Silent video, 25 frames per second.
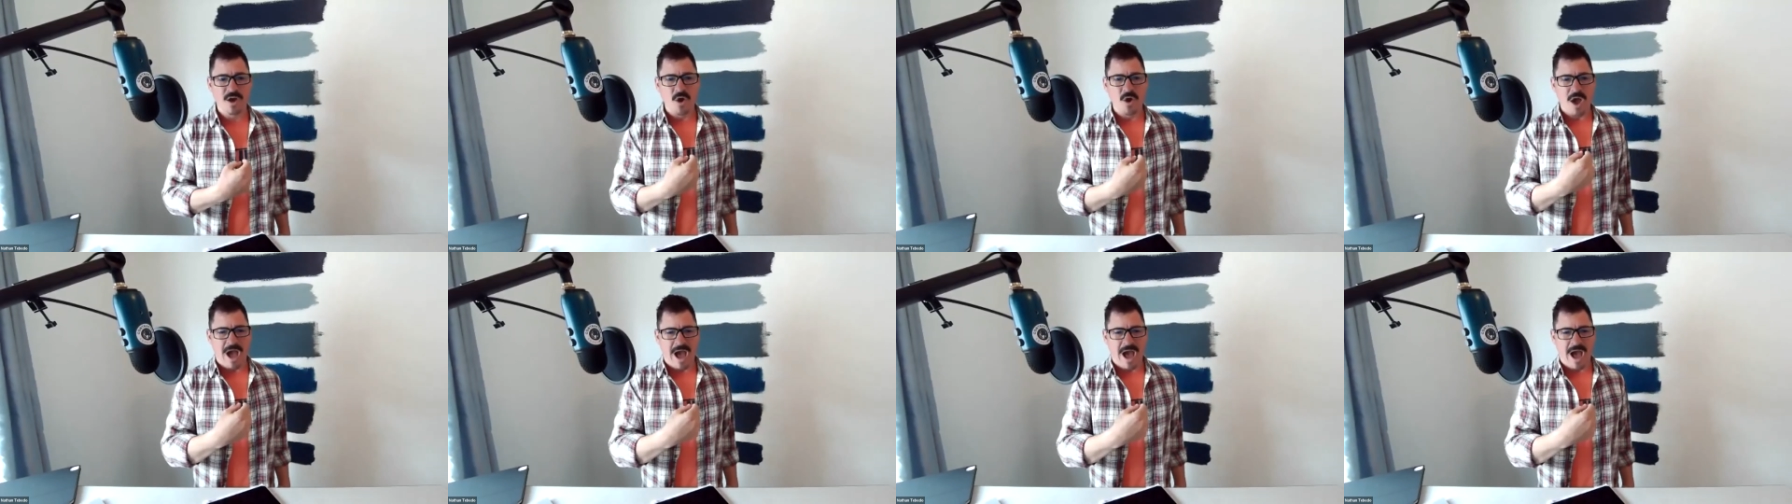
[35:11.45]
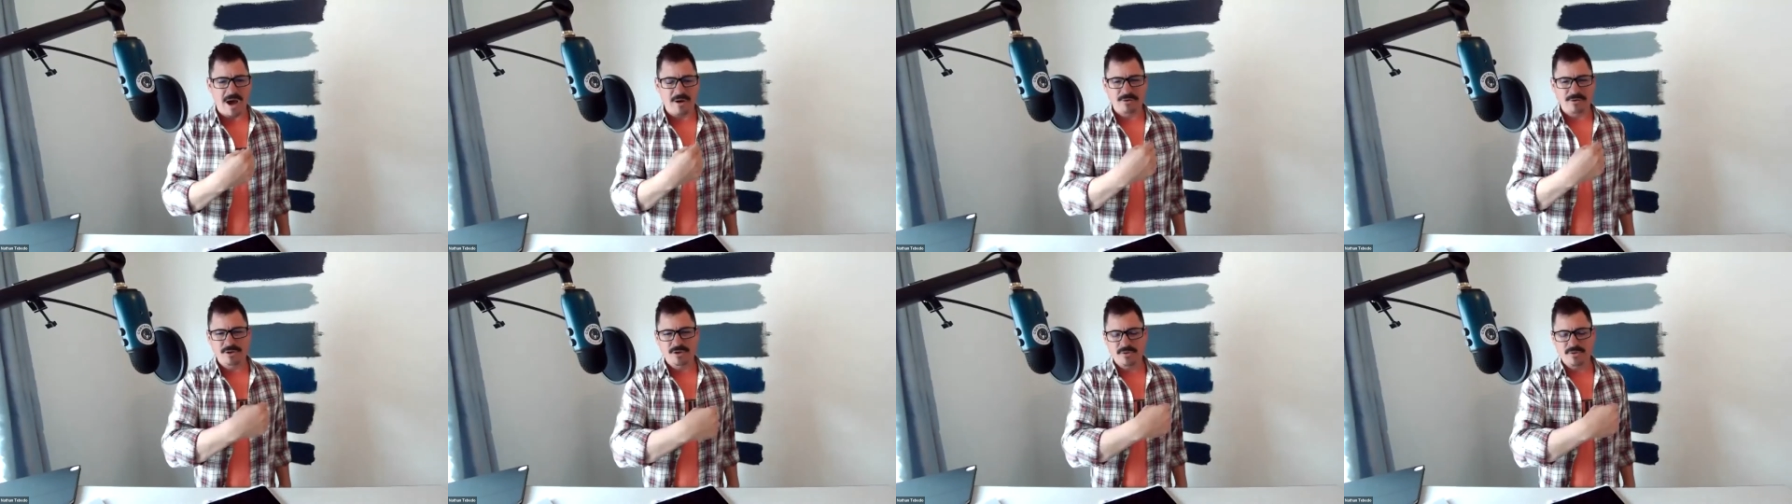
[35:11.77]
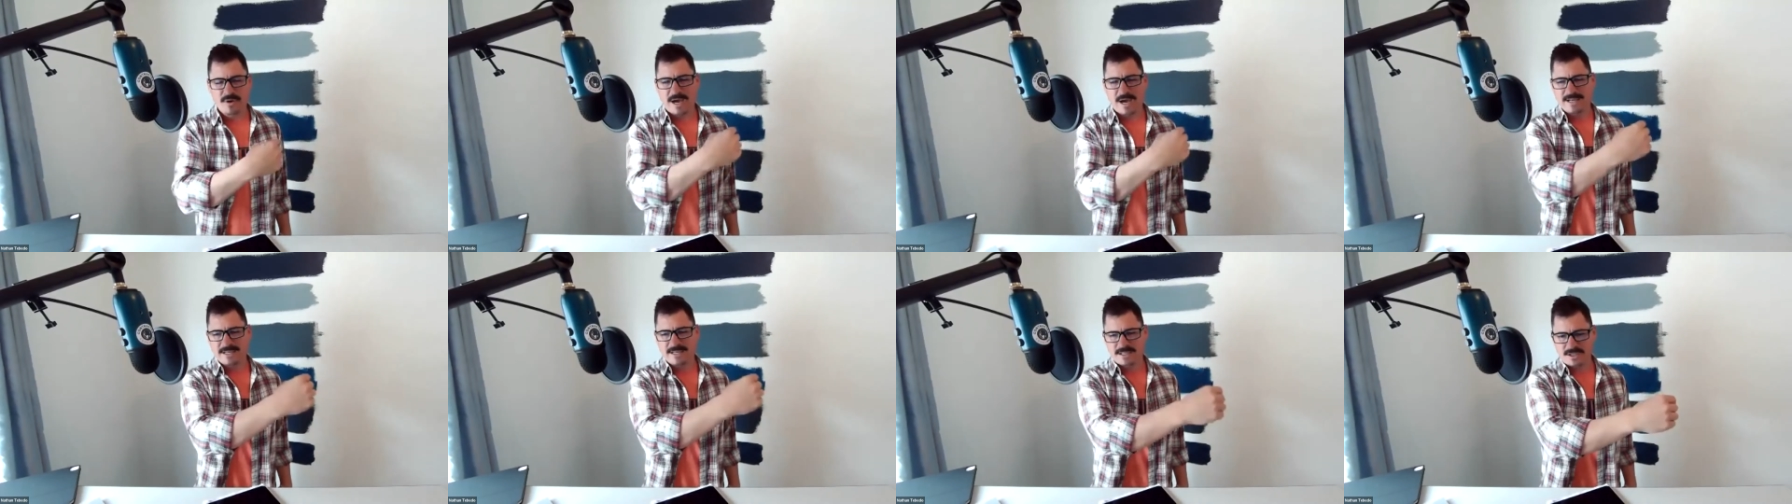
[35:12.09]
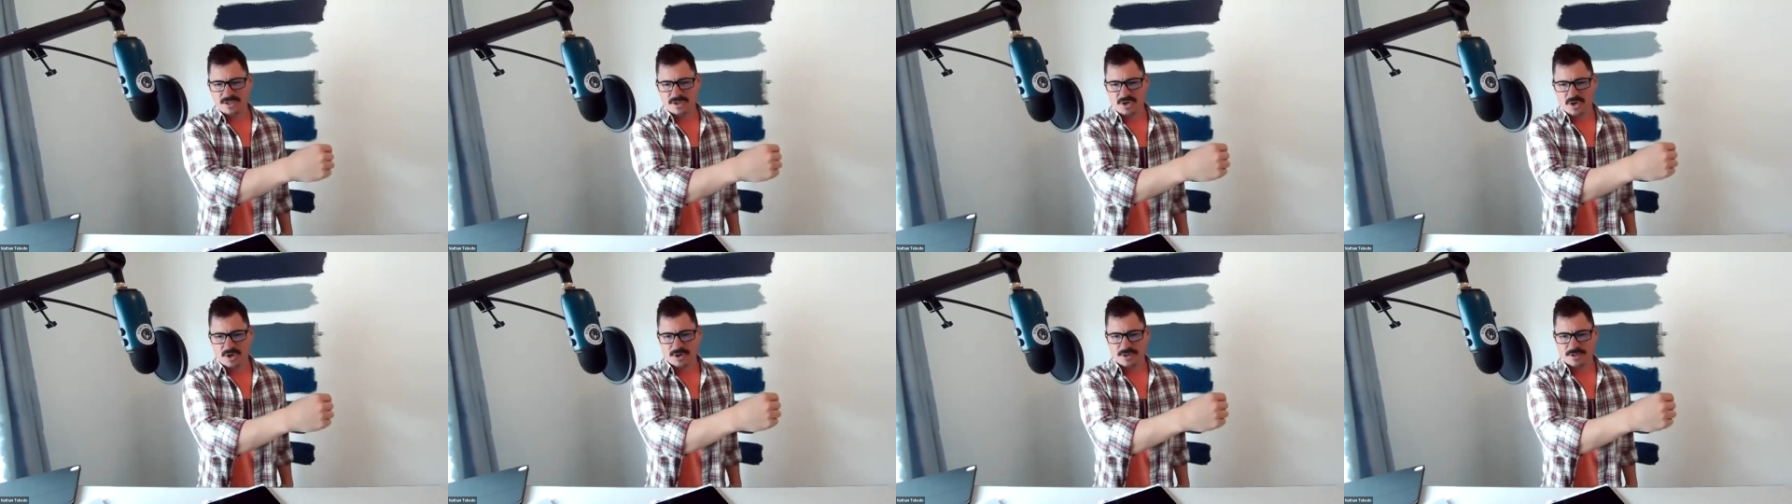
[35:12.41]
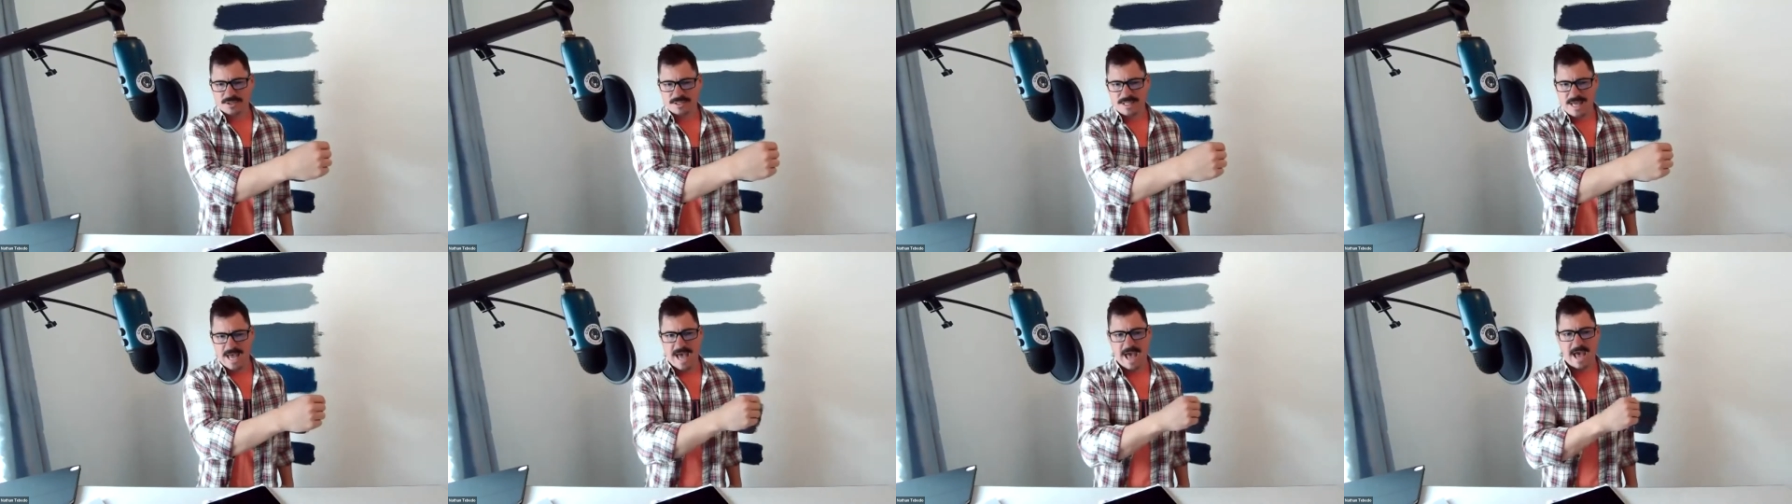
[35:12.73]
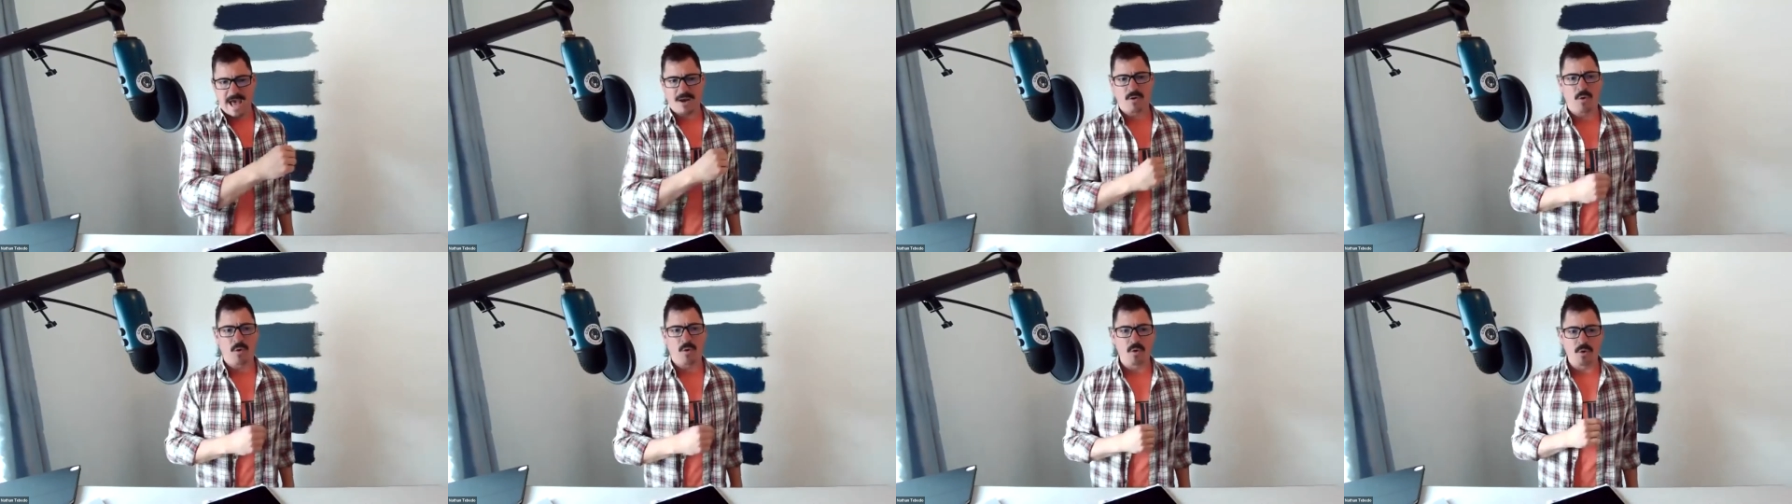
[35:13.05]
how do you guys start that,
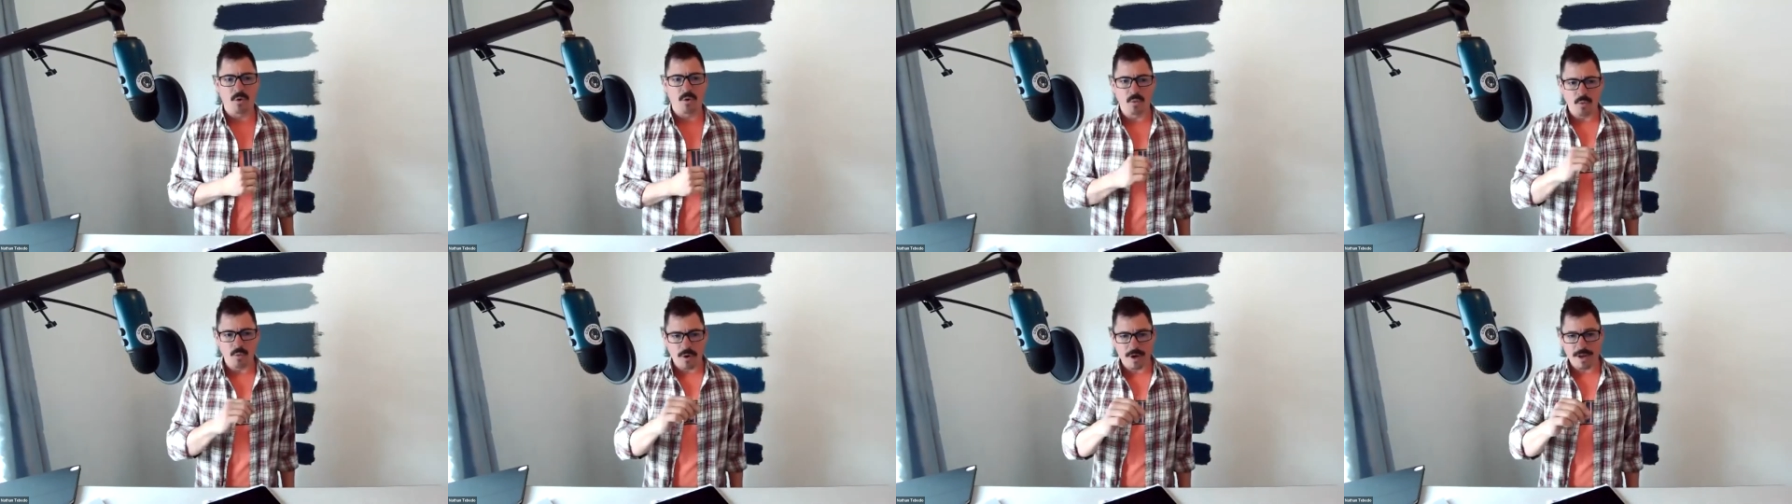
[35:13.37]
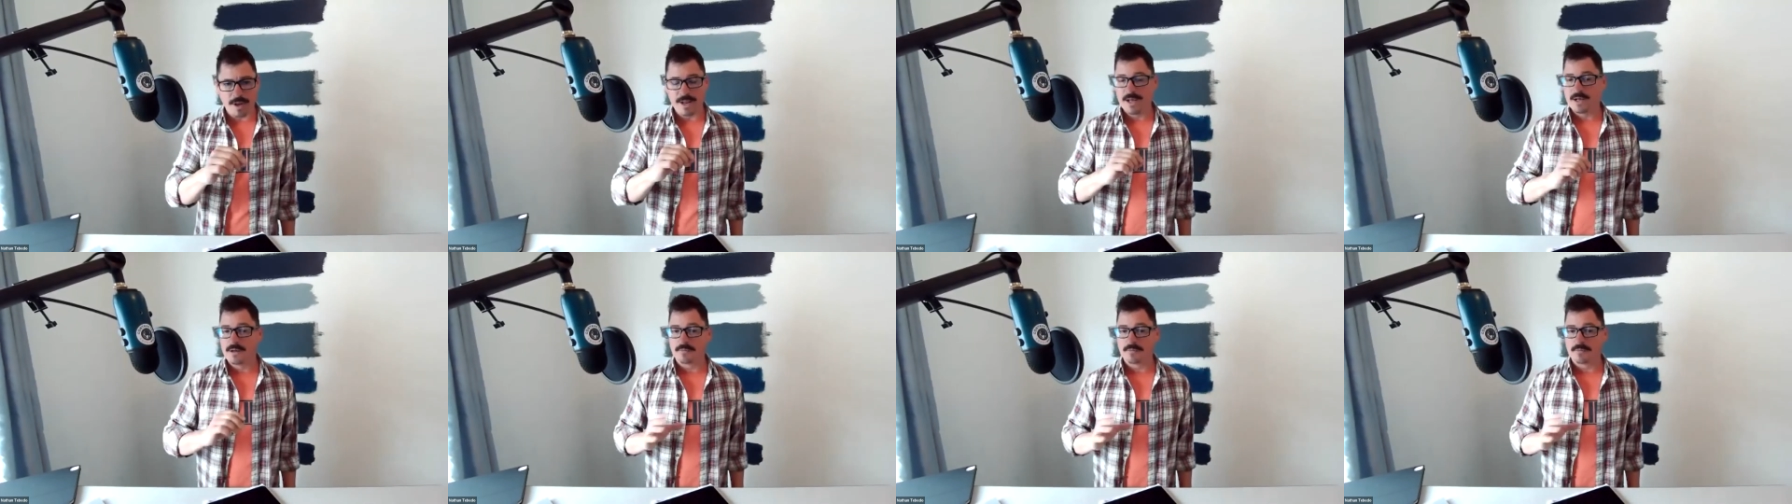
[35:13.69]
or what,